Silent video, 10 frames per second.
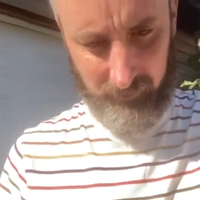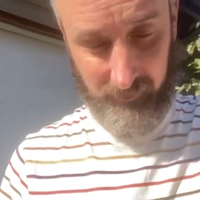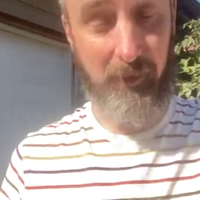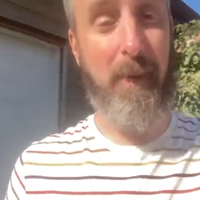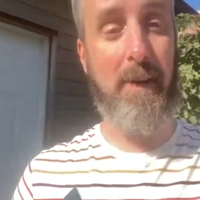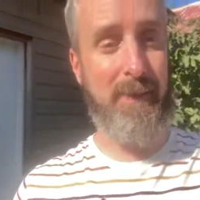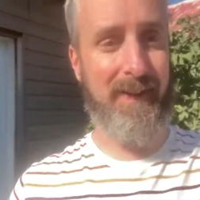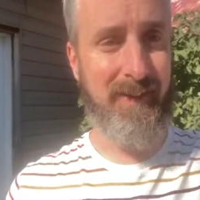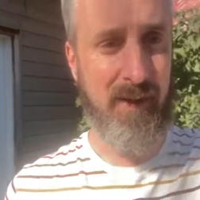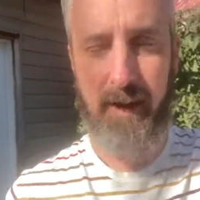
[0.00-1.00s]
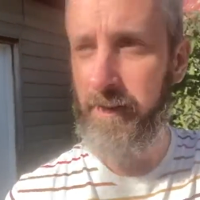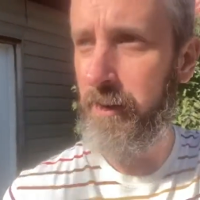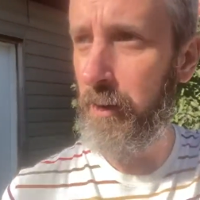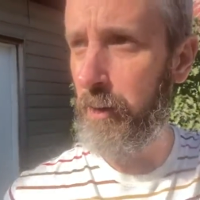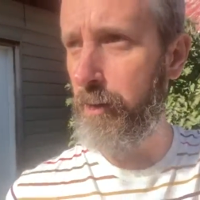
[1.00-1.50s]
at least by me.
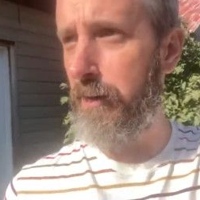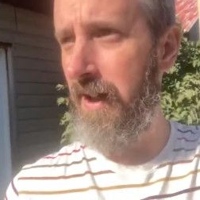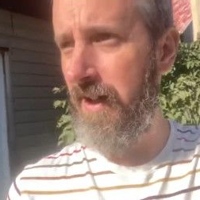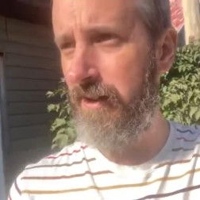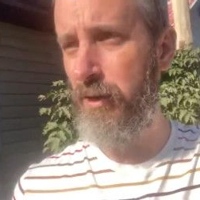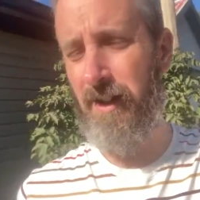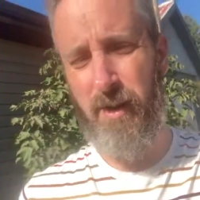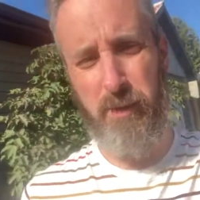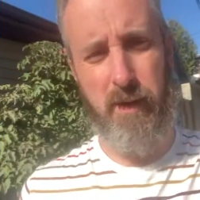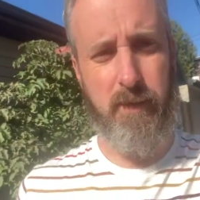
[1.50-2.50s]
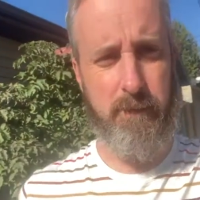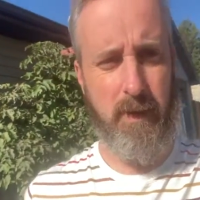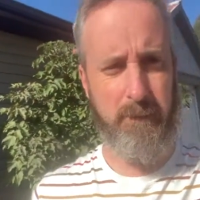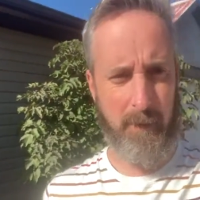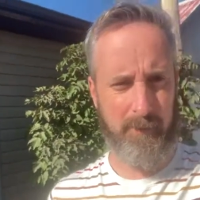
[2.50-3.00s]
So yeah, check out
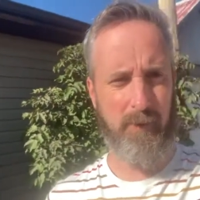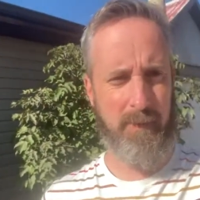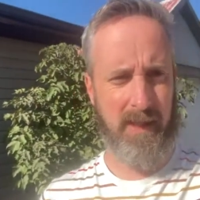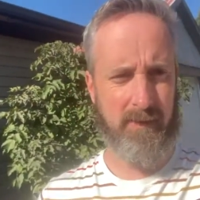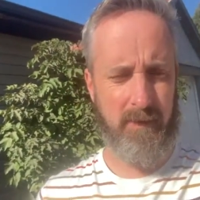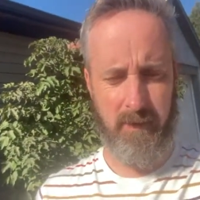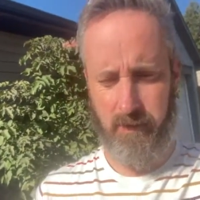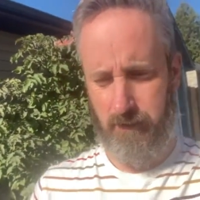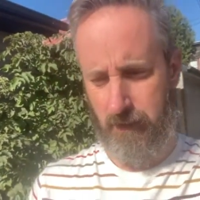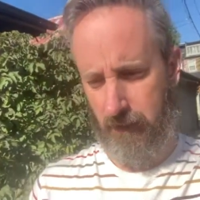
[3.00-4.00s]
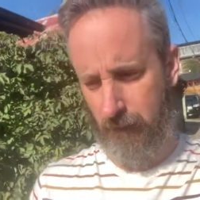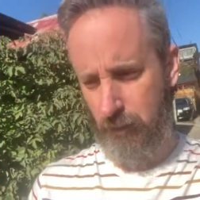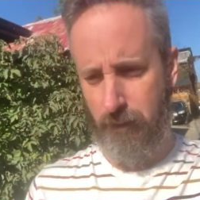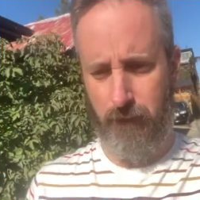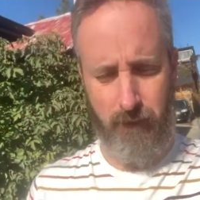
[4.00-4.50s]
Public Domain.
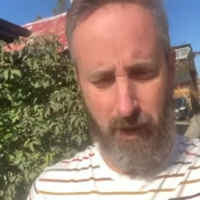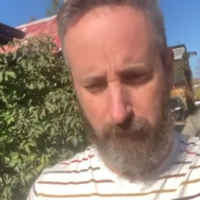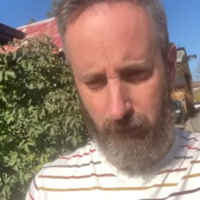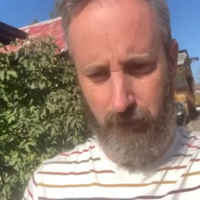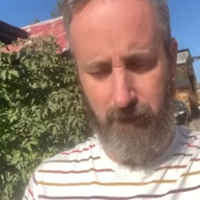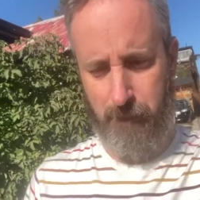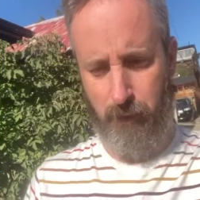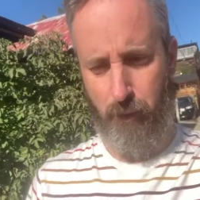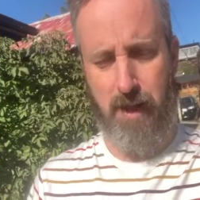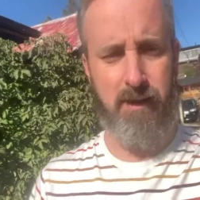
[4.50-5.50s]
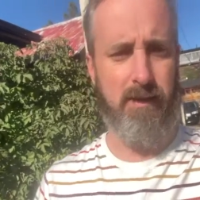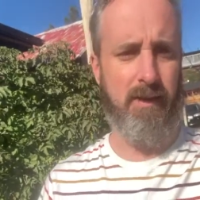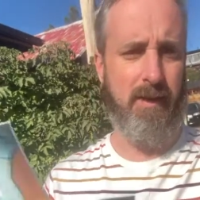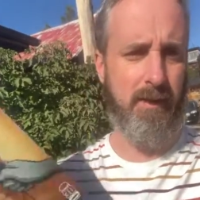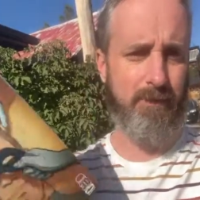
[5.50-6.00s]
Order for your library. That'd be great.
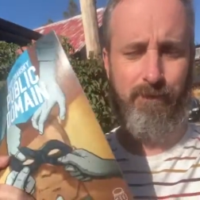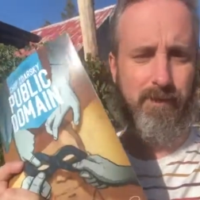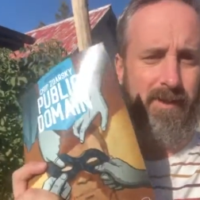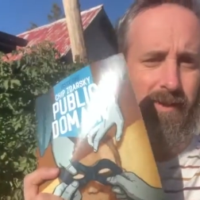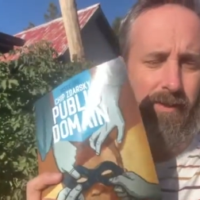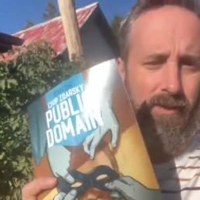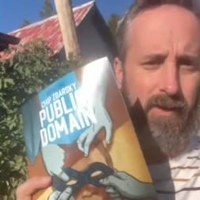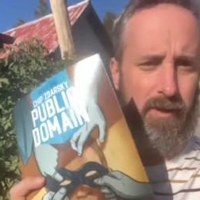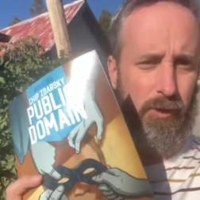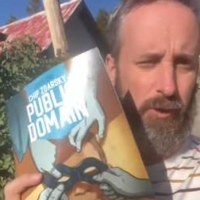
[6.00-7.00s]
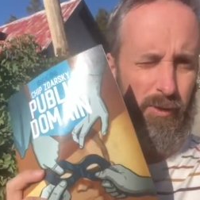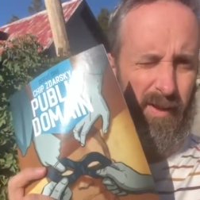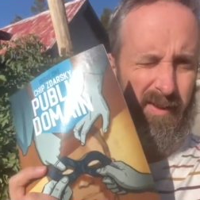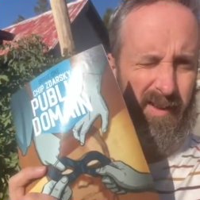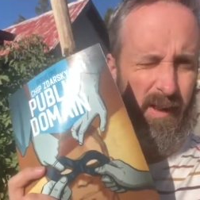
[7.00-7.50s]
This is the single issue,
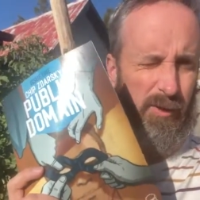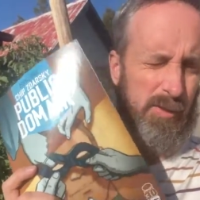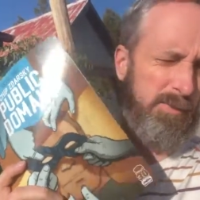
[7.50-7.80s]
not the collection,